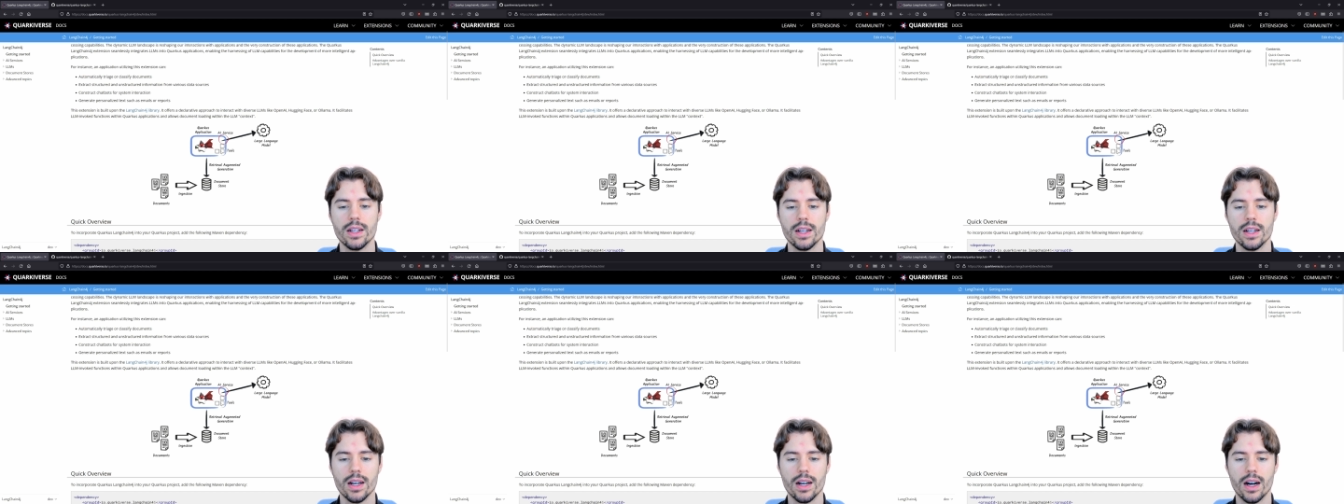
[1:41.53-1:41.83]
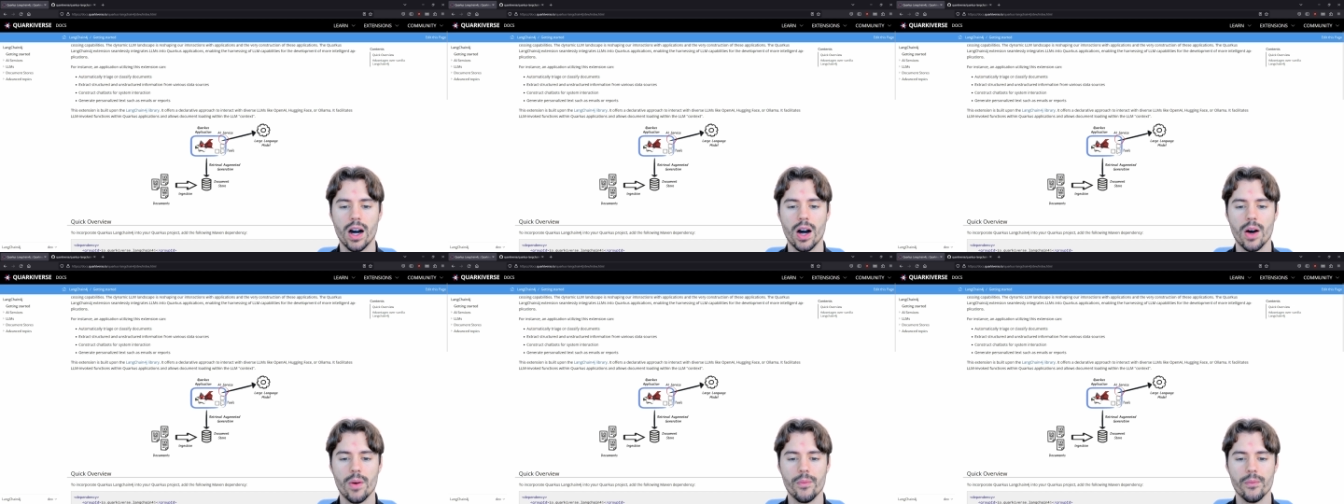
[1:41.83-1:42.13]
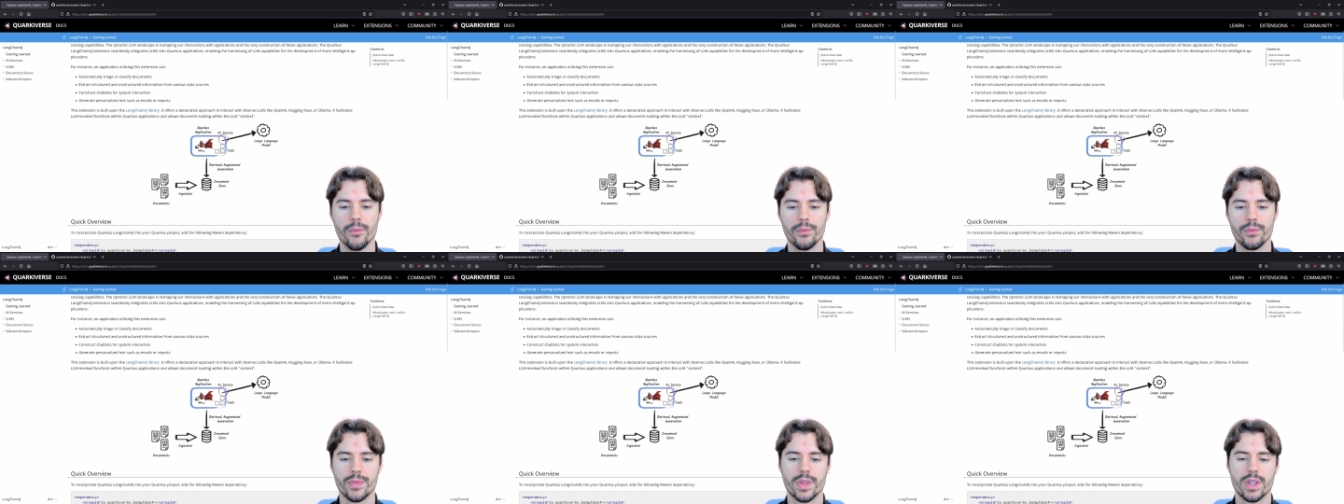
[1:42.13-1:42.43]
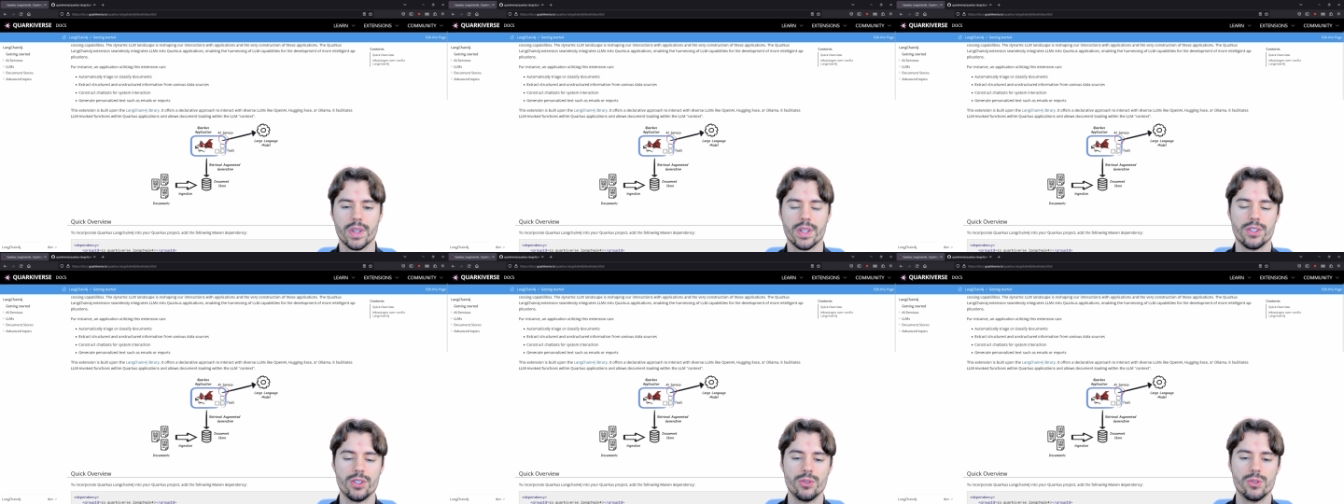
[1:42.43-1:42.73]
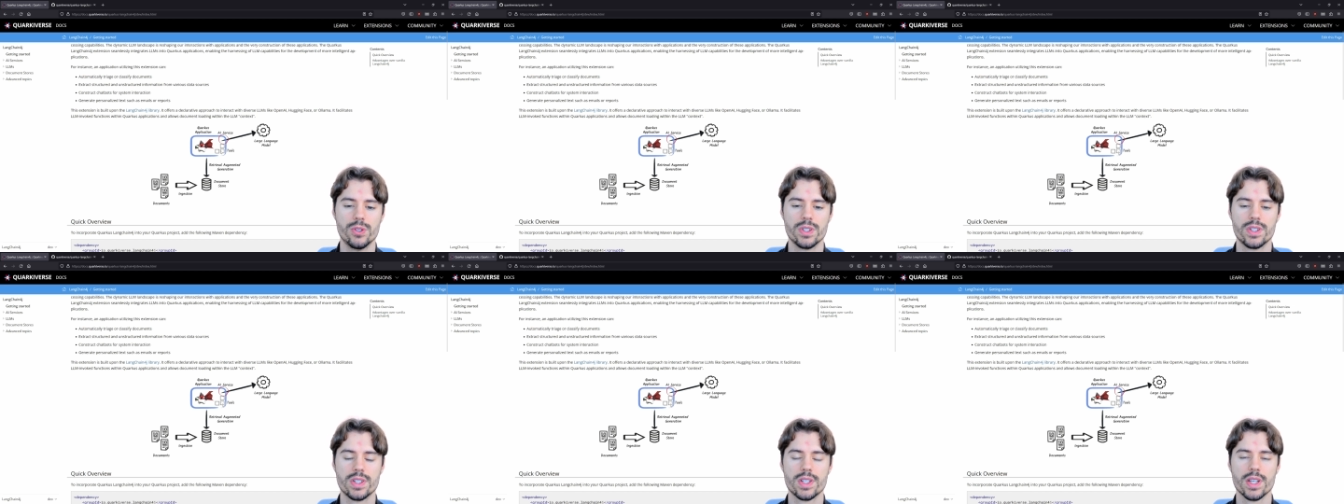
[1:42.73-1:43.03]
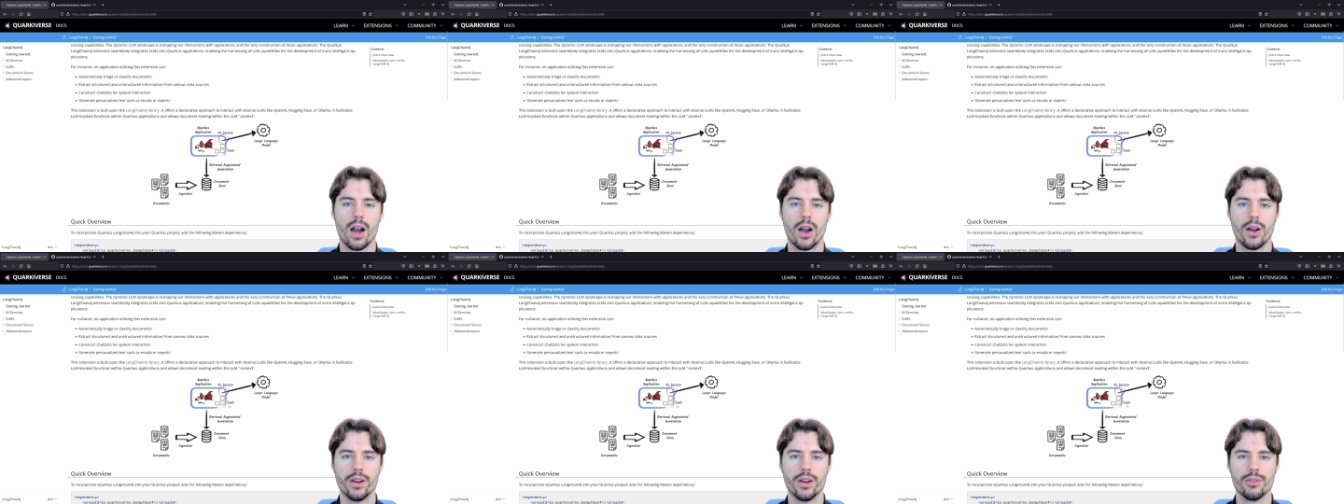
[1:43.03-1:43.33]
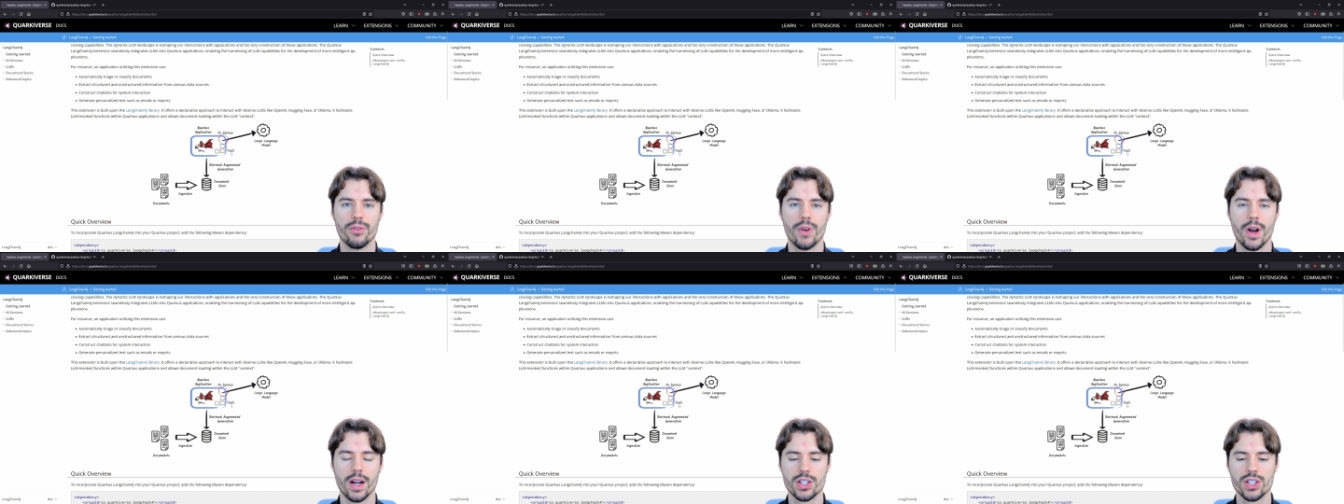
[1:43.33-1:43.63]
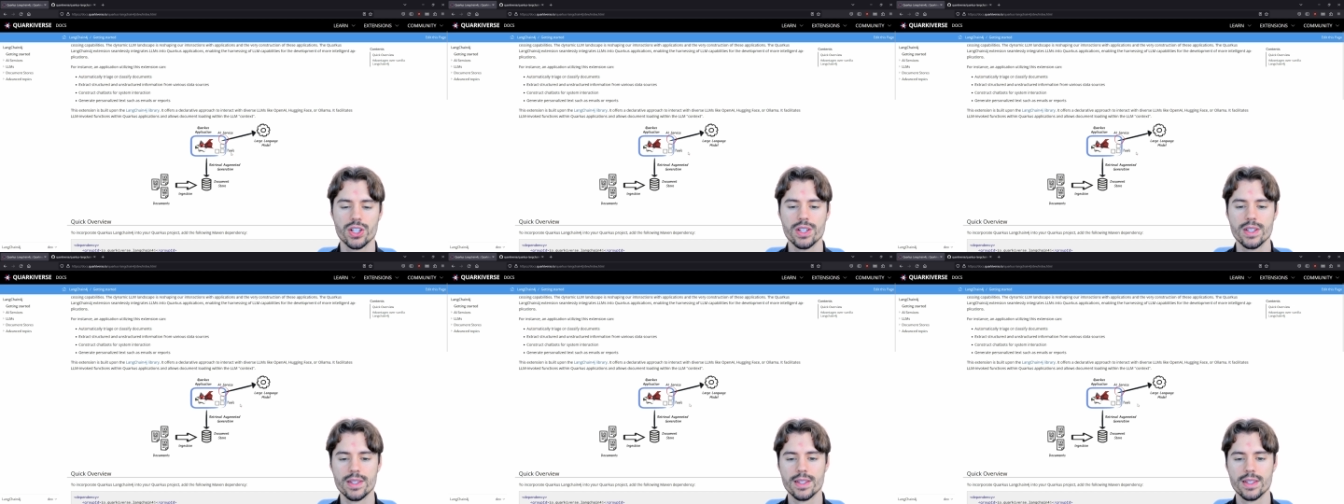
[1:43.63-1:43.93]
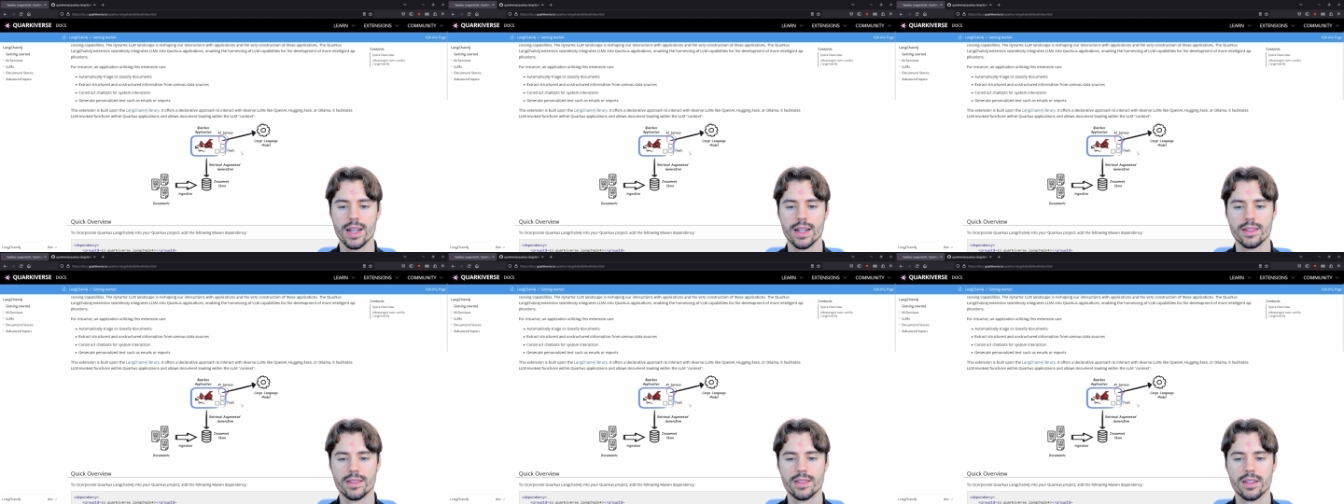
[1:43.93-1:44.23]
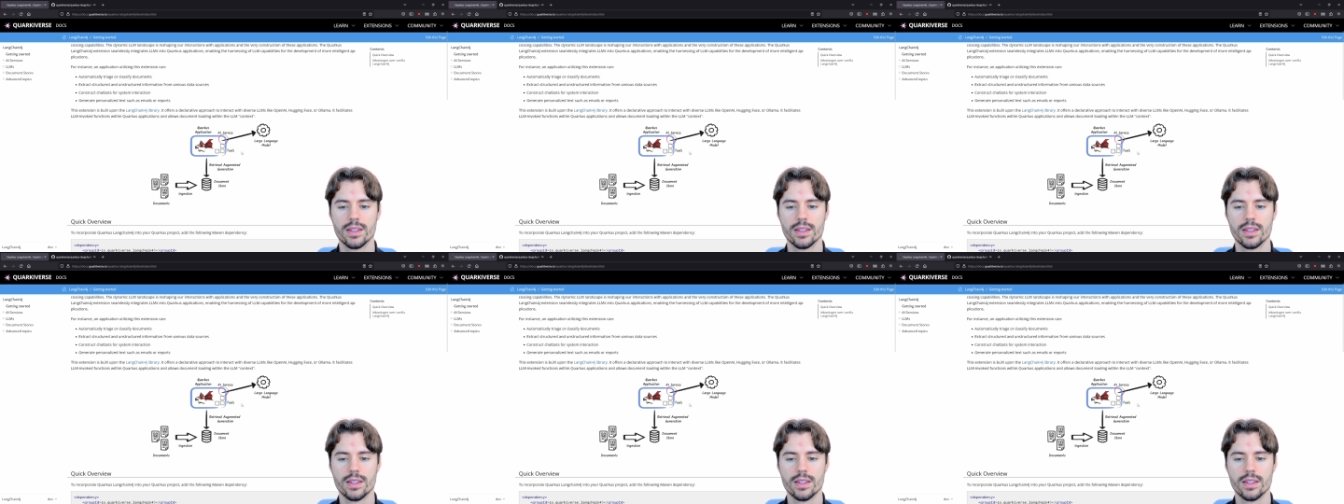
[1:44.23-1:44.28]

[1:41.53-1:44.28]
Um, tools are functions that